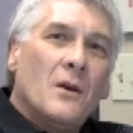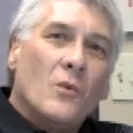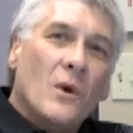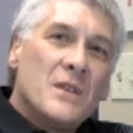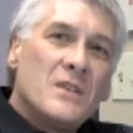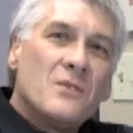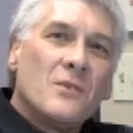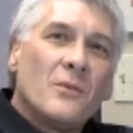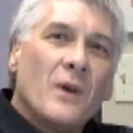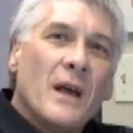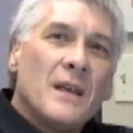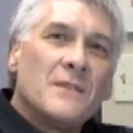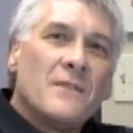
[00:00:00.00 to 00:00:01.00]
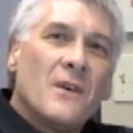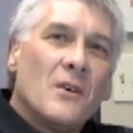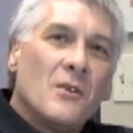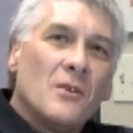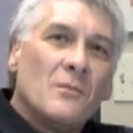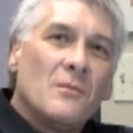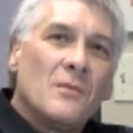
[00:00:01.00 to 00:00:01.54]
Once you arrive
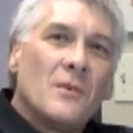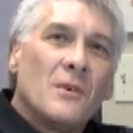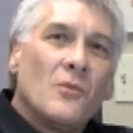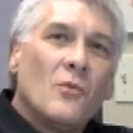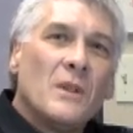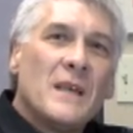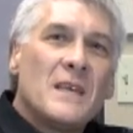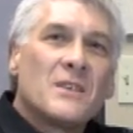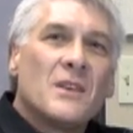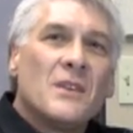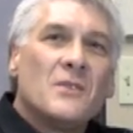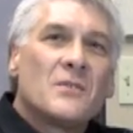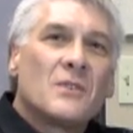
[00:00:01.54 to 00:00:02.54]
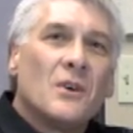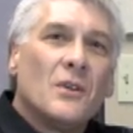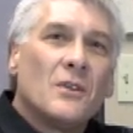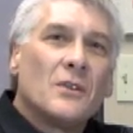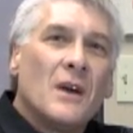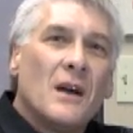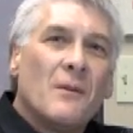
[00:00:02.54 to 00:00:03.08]
home, we'll ask you to use
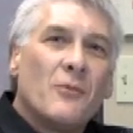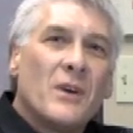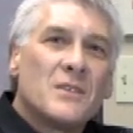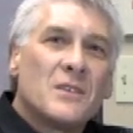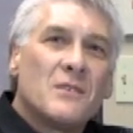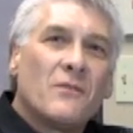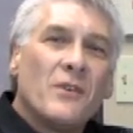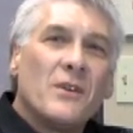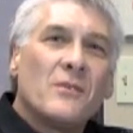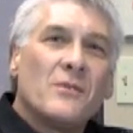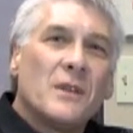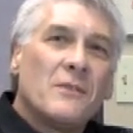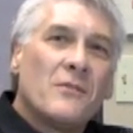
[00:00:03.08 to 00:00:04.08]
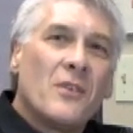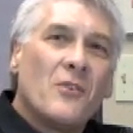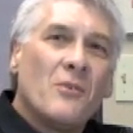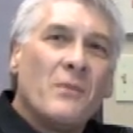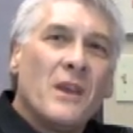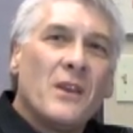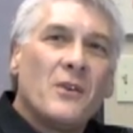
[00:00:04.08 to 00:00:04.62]
cold compresses frequently for the
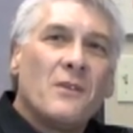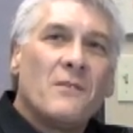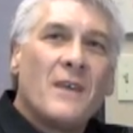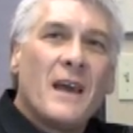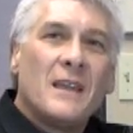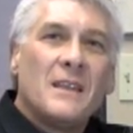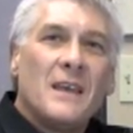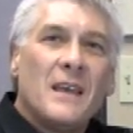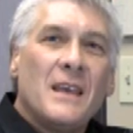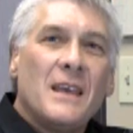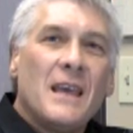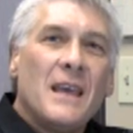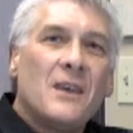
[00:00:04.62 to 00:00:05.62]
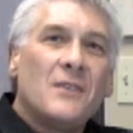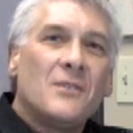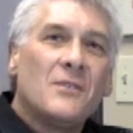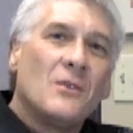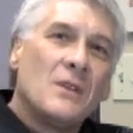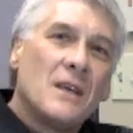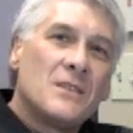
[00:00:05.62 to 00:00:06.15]
remainder of that day and,
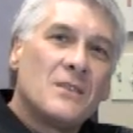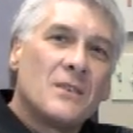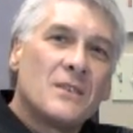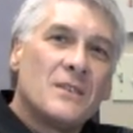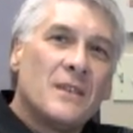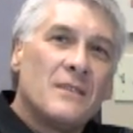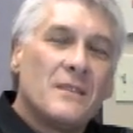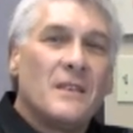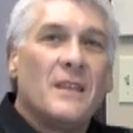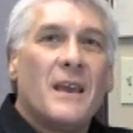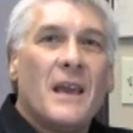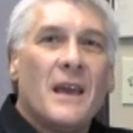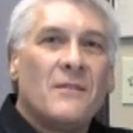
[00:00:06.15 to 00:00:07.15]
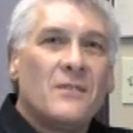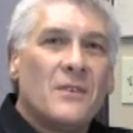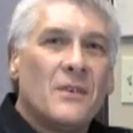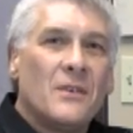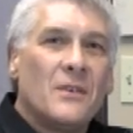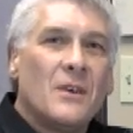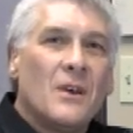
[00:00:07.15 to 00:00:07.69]
to a lesser extent, the day
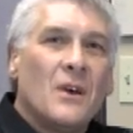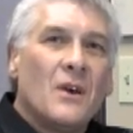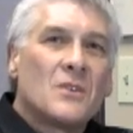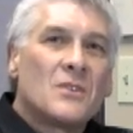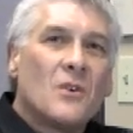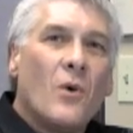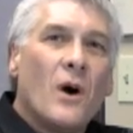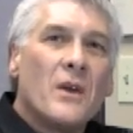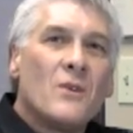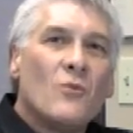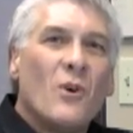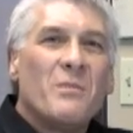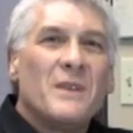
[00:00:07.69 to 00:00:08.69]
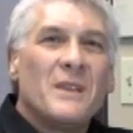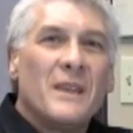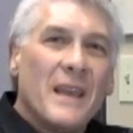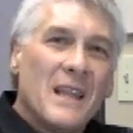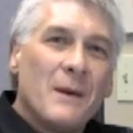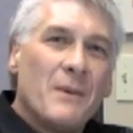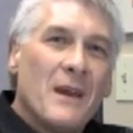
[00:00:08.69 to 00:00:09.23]
after. So while you won't be
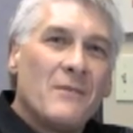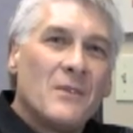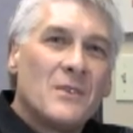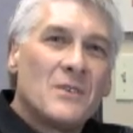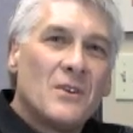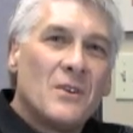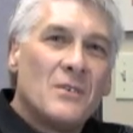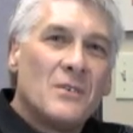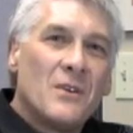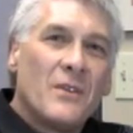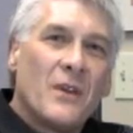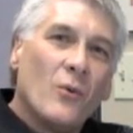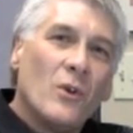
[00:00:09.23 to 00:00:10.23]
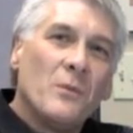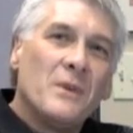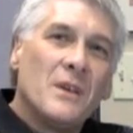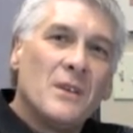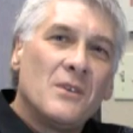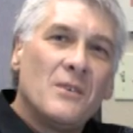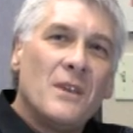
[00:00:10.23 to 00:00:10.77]
laid up after surgery, there will be a
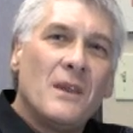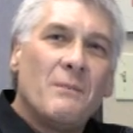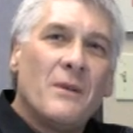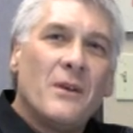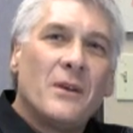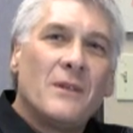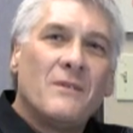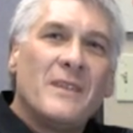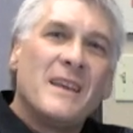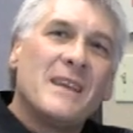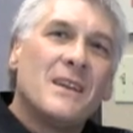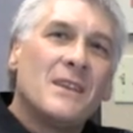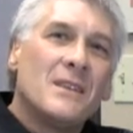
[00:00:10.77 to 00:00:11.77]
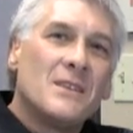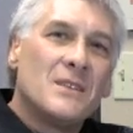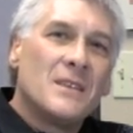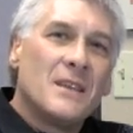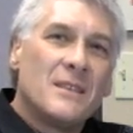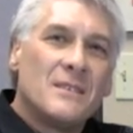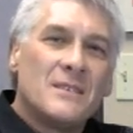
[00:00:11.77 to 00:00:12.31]
2-day period of taking it easy
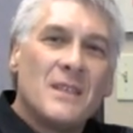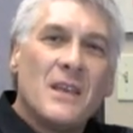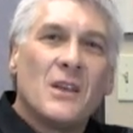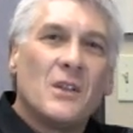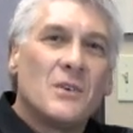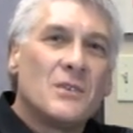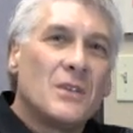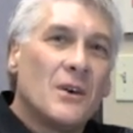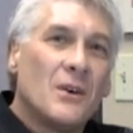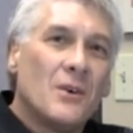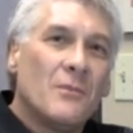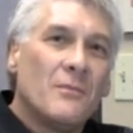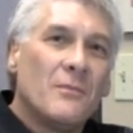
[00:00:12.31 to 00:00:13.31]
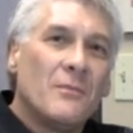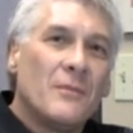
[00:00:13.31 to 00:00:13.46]
and staying close to home.